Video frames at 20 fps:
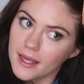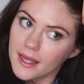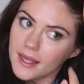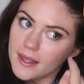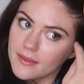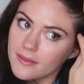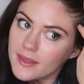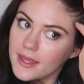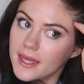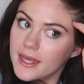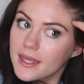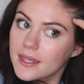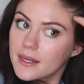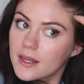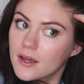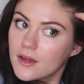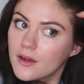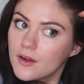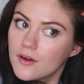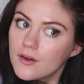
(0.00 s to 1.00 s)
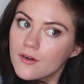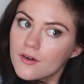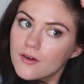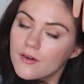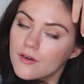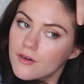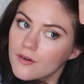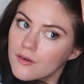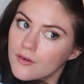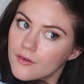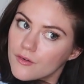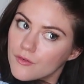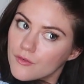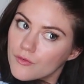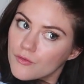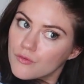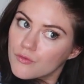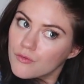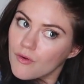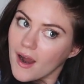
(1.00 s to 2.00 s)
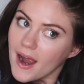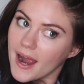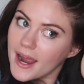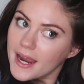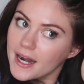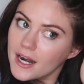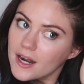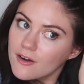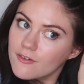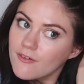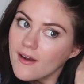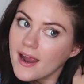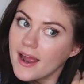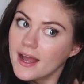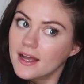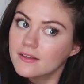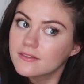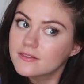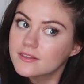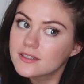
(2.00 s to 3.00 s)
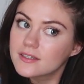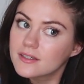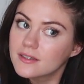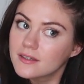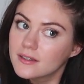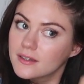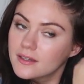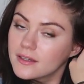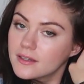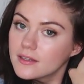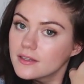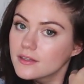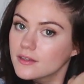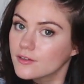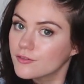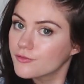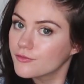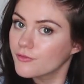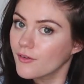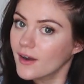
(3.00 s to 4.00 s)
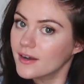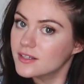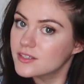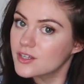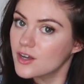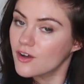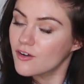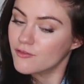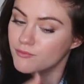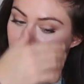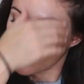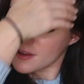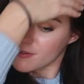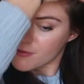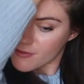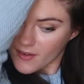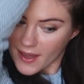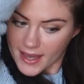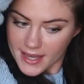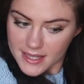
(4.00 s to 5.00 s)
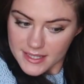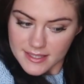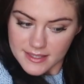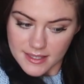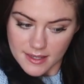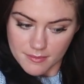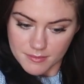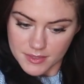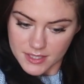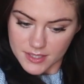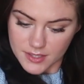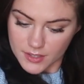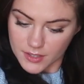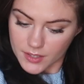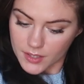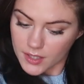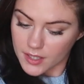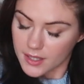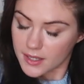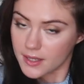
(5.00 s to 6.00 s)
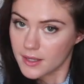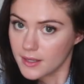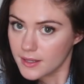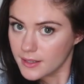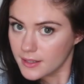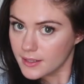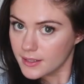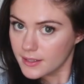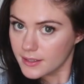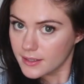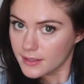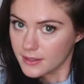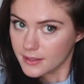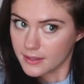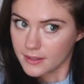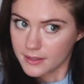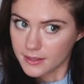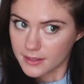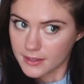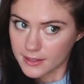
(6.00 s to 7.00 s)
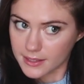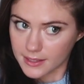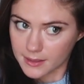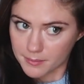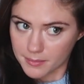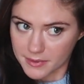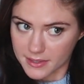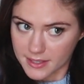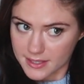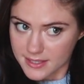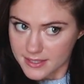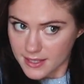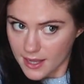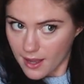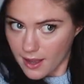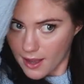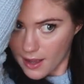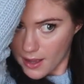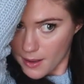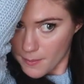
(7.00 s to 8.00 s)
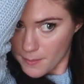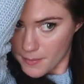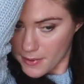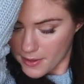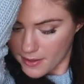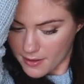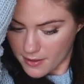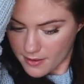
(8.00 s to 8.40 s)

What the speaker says: and then right around the front of my face, I'm just going to clip this up